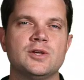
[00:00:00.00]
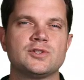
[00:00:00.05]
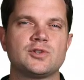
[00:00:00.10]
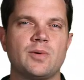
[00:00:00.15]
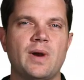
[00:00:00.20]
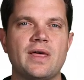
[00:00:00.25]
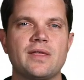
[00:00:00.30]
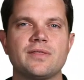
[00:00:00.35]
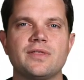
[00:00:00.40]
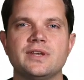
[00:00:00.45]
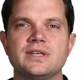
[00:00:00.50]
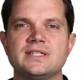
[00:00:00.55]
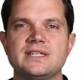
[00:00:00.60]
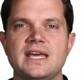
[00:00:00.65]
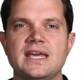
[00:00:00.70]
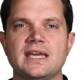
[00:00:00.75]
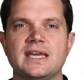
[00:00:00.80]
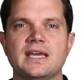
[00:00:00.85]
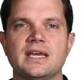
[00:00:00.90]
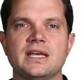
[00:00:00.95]
So rather than
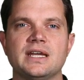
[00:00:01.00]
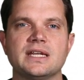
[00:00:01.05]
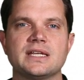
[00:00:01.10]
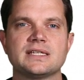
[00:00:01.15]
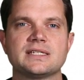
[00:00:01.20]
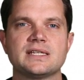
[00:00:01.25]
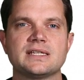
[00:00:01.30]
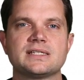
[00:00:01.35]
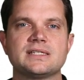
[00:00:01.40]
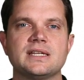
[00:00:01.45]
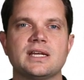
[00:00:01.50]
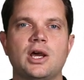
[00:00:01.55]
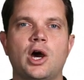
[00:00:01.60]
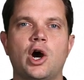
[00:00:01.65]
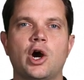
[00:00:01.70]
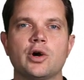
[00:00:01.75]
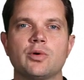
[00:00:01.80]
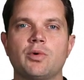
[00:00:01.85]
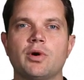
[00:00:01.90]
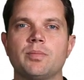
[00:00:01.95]
taking an existing
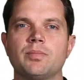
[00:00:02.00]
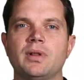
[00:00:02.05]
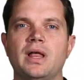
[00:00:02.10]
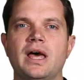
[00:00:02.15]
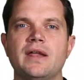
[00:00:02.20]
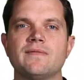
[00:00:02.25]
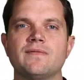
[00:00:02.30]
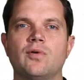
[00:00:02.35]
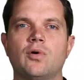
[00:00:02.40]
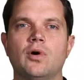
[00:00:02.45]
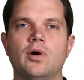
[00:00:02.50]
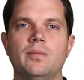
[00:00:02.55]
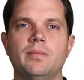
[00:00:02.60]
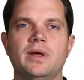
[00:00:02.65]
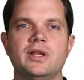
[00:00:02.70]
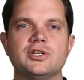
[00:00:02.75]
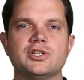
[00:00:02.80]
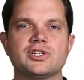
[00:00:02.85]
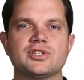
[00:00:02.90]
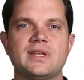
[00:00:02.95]
hardware platform
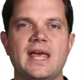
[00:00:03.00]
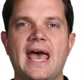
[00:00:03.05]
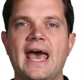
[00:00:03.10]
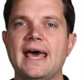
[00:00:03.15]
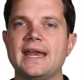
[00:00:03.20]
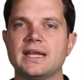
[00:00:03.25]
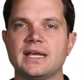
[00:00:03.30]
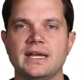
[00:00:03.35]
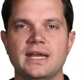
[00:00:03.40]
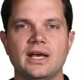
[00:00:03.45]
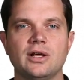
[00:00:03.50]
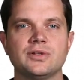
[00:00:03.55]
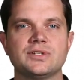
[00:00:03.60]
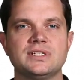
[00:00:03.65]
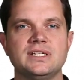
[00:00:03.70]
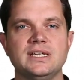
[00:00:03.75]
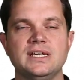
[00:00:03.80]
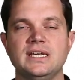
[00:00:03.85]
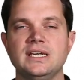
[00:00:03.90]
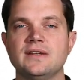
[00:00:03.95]
and just adding an
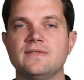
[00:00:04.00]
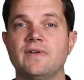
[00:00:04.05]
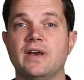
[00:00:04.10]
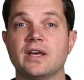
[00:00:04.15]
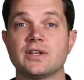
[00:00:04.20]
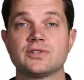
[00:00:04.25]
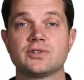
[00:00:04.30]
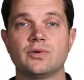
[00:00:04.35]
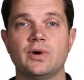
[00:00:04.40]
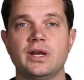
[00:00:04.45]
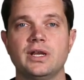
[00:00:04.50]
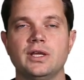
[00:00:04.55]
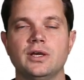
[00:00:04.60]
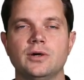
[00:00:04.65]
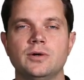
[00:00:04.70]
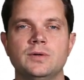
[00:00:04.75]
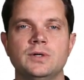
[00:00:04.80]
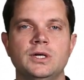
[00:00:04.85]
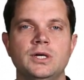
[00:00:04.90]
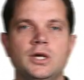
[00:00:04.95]
LTE Advanced
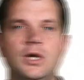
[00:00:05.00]
radio,